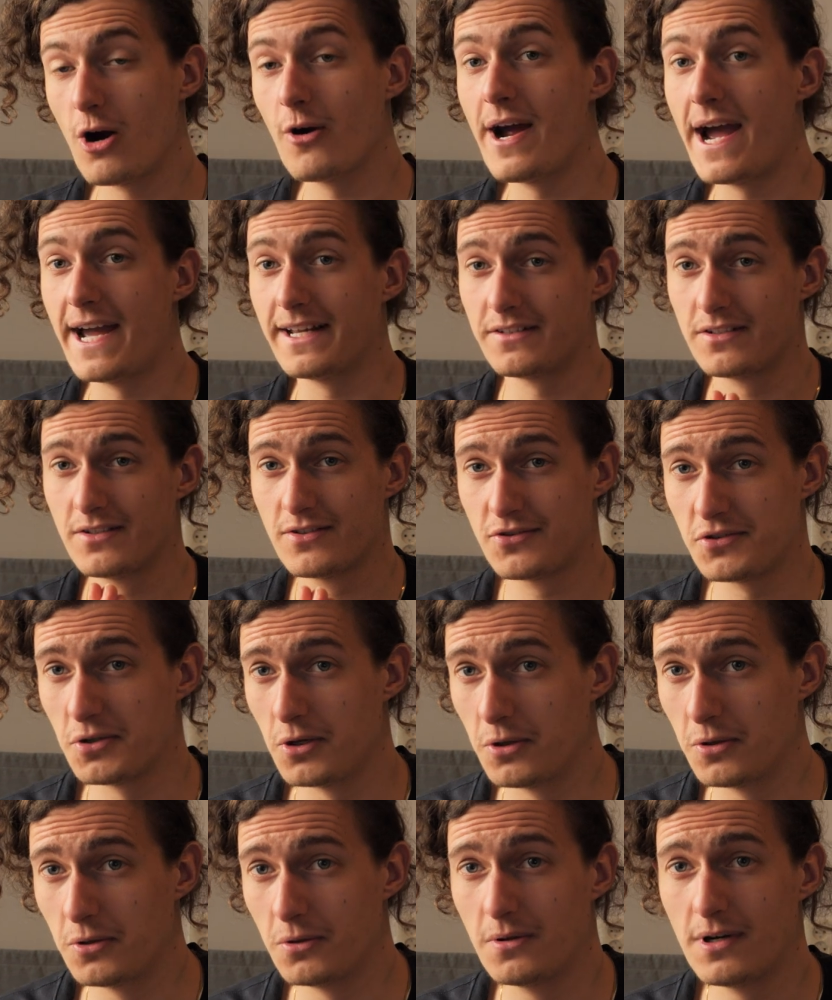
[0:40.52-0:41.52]
All right,
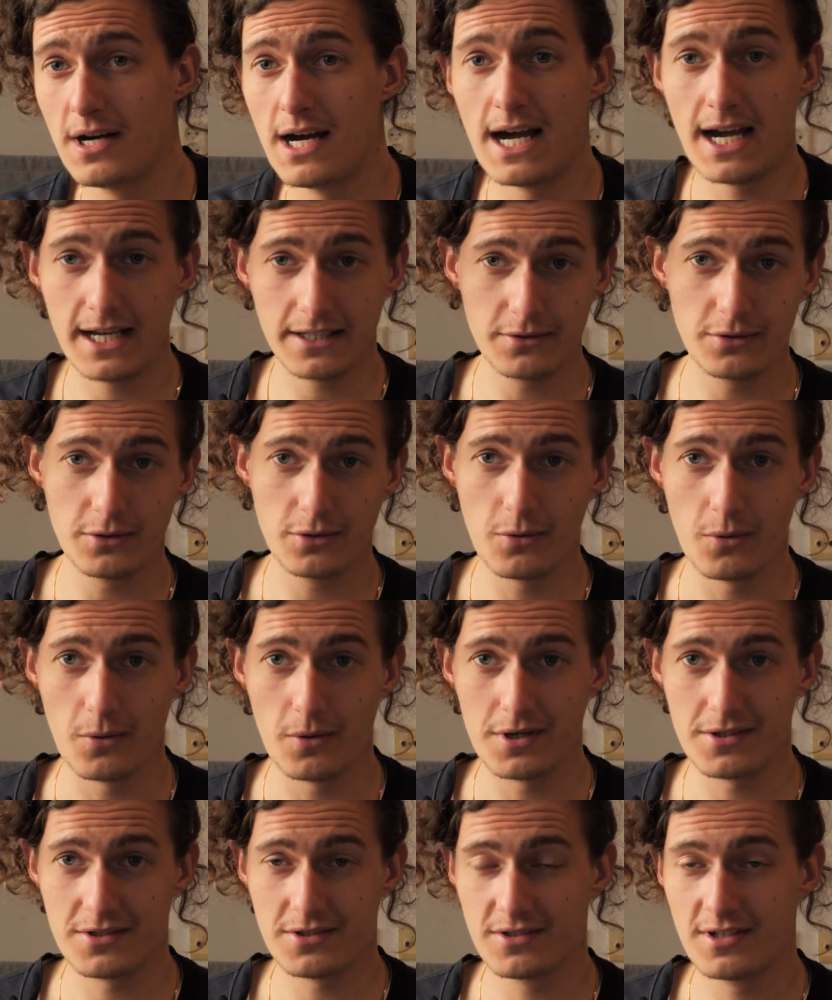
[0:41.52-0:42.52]
so I do the
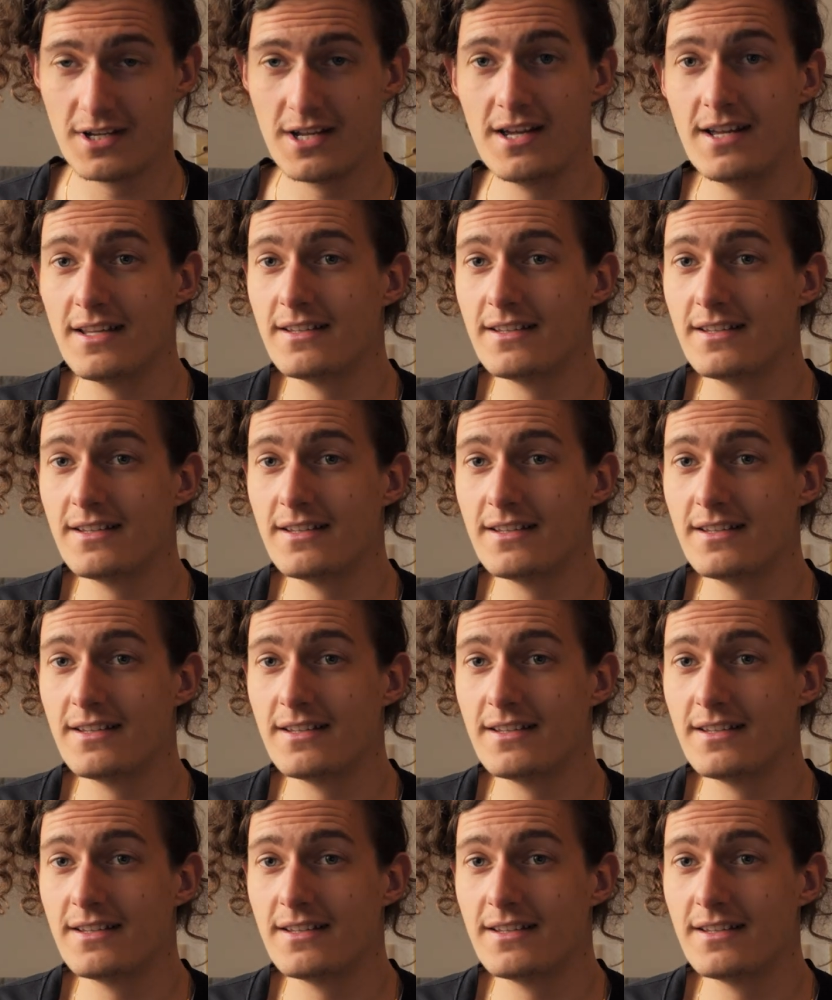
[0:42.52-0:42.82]
course.